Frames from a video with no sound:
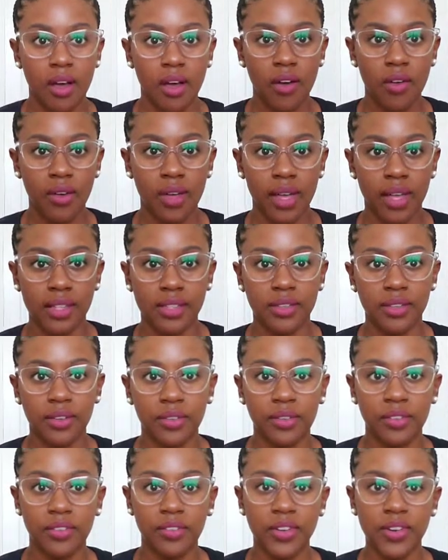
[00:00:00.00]
Okay,
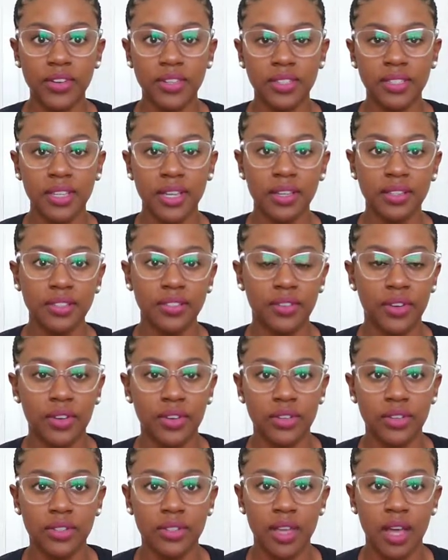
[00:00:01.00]
so the first things
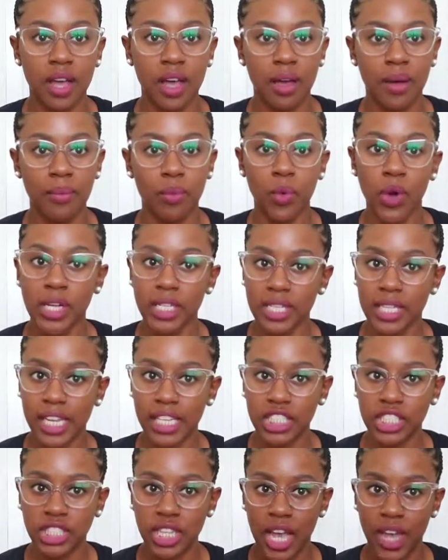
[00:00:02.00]
first, where did
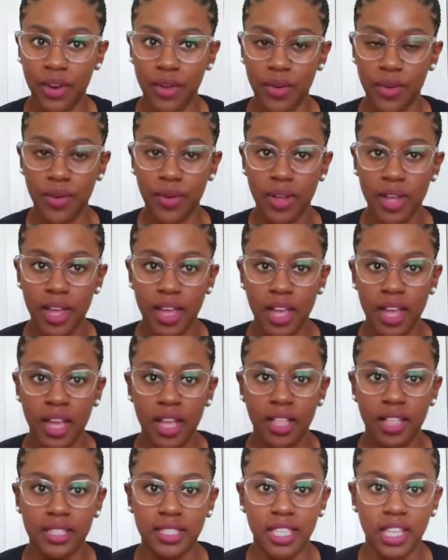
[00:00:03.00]
I shadow
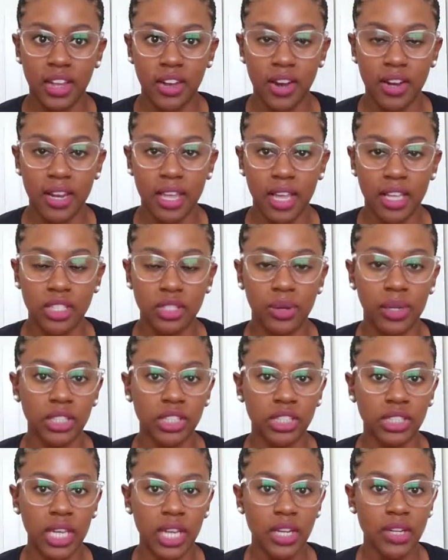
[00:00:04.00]
a CRNA? So I
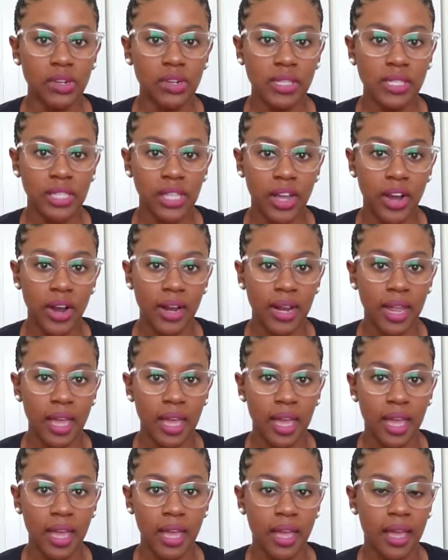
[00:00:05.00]
shadowed a
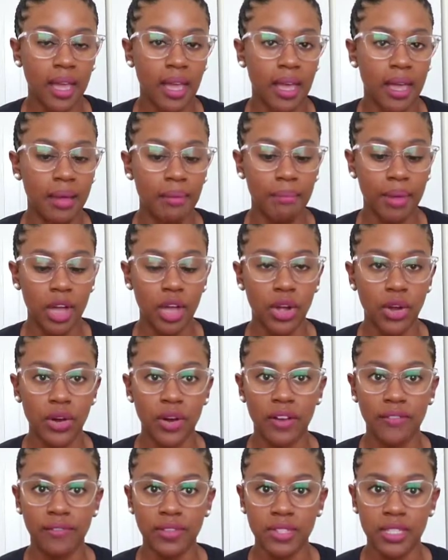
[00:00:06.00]
CRNA at my
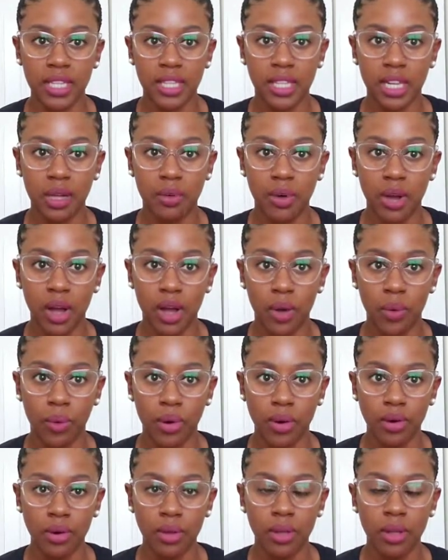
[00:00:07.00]
current facility where I
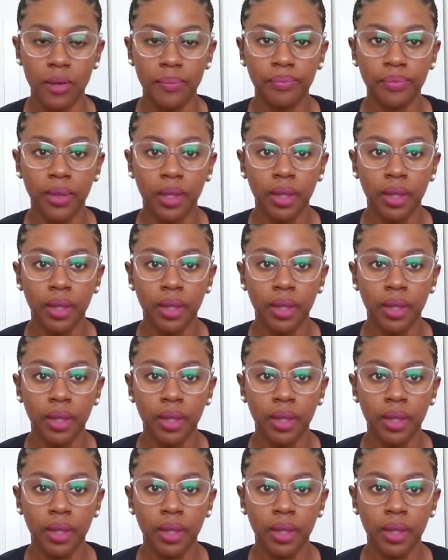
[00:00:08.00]
work.